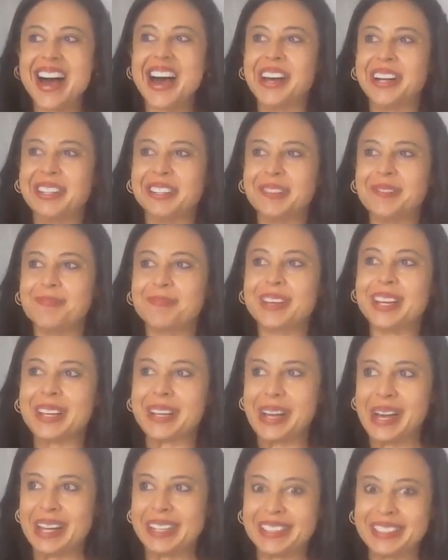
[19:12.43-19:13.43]
um,
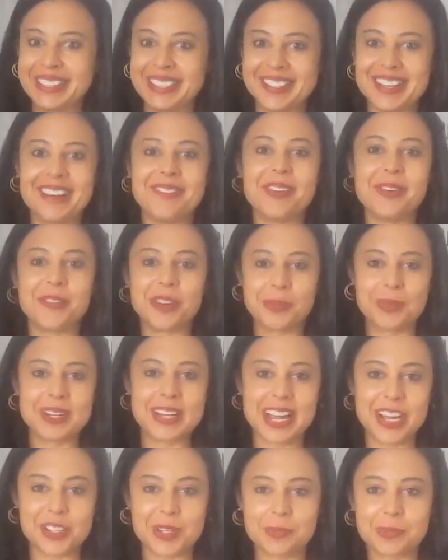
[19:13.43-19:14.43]
because of the
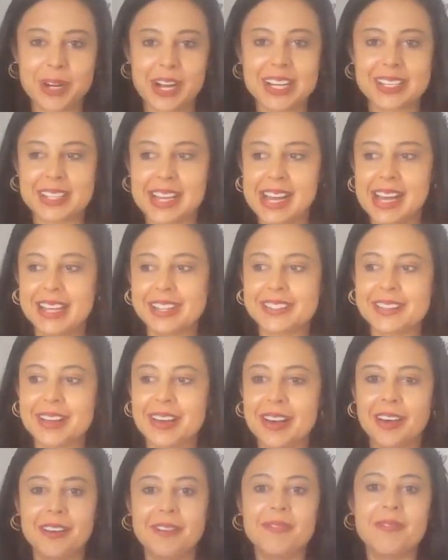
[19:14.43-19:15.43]
fermentation process
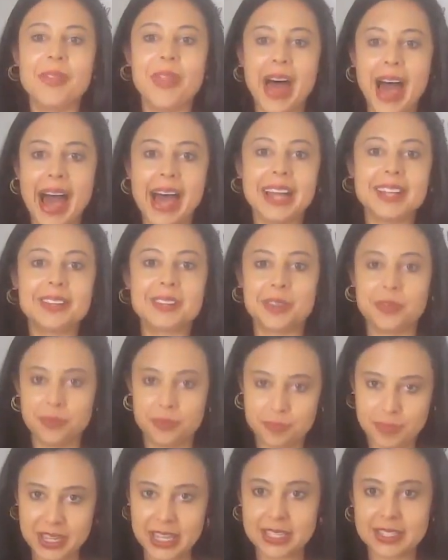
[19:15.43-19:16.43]
of that
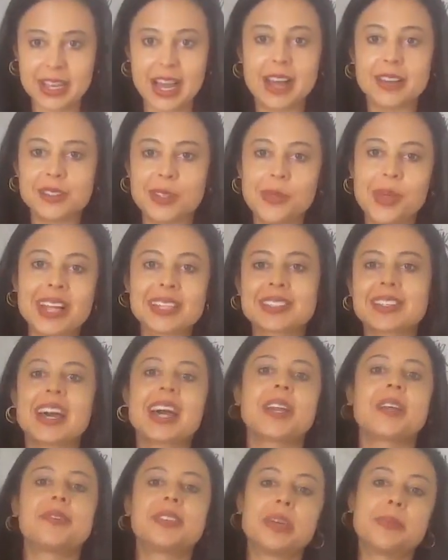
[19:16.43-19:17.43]
pizza. So that's
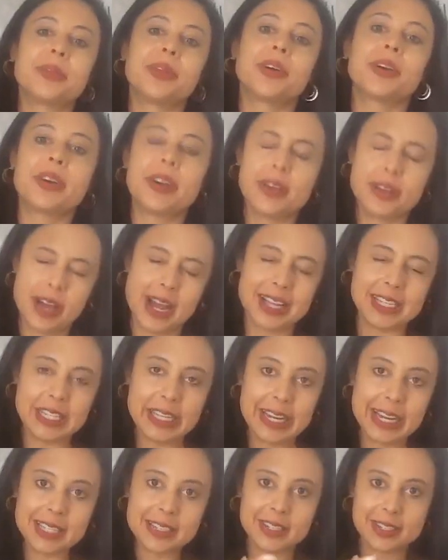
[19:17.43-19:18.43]
kind of similar
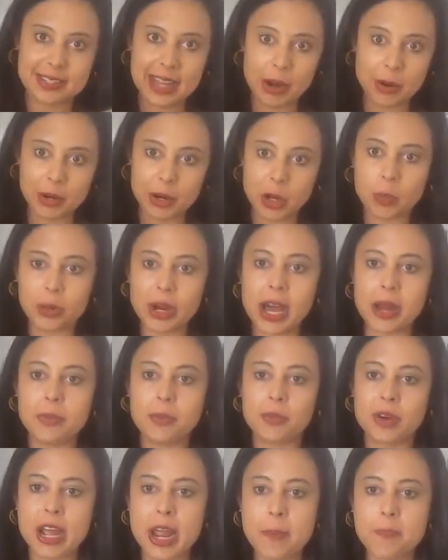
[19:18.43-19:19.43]
idea to sourdough bread,
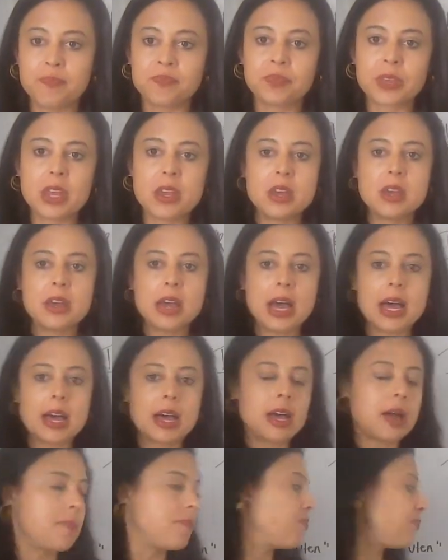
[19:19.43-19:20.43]
right?
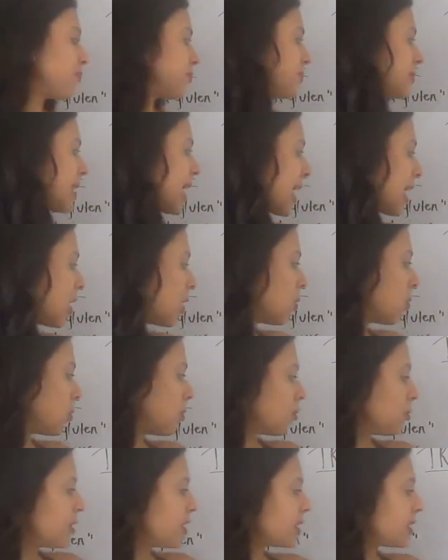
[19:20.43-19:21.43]
Um,
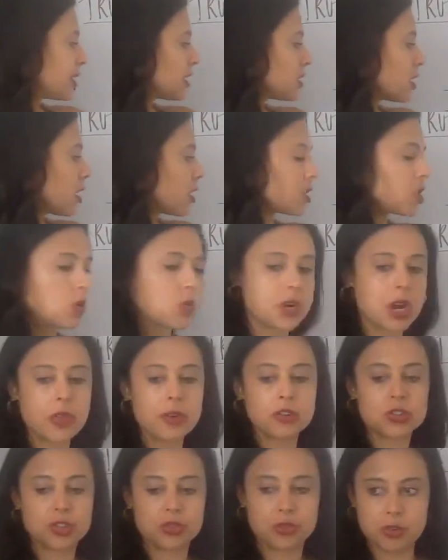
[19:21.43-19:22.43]
now, this is also
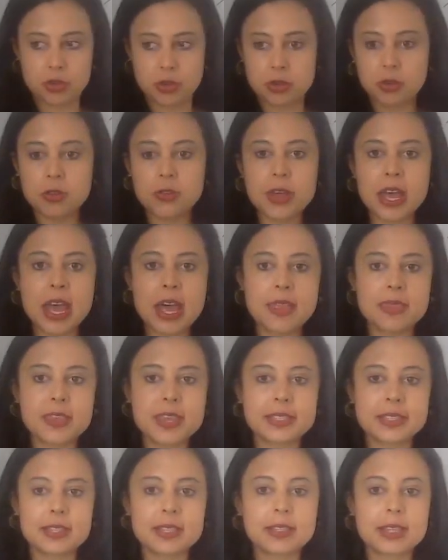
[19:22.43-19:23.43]
another truth, and
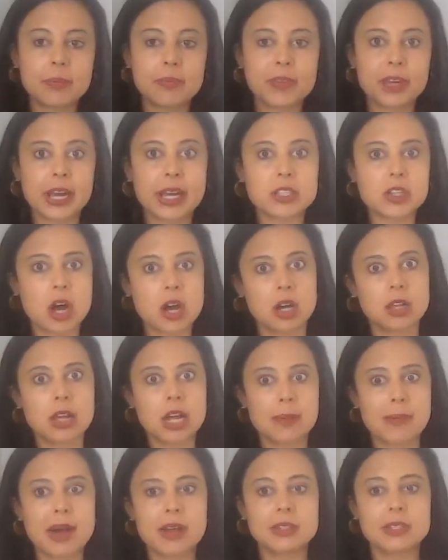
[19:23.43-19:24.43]
this is something I talk a
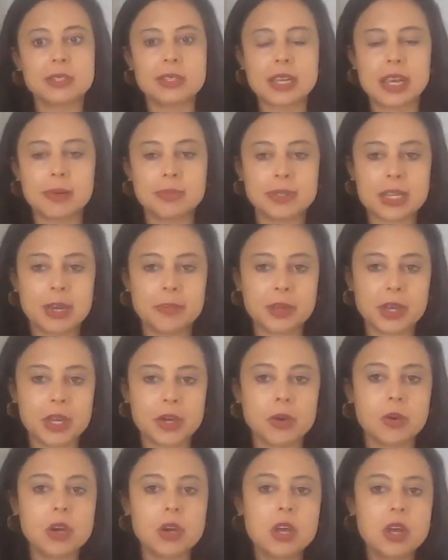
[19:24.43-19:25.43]
lot about in
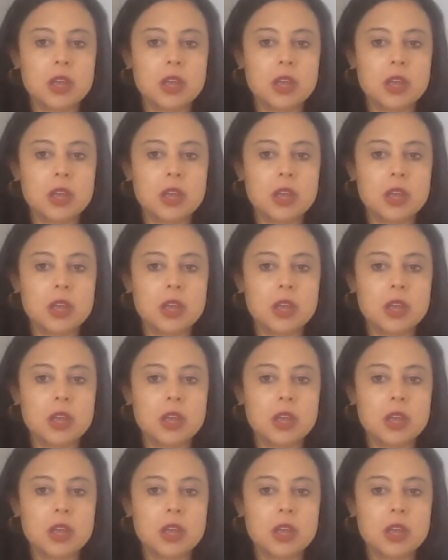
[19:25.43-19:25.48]
CMW.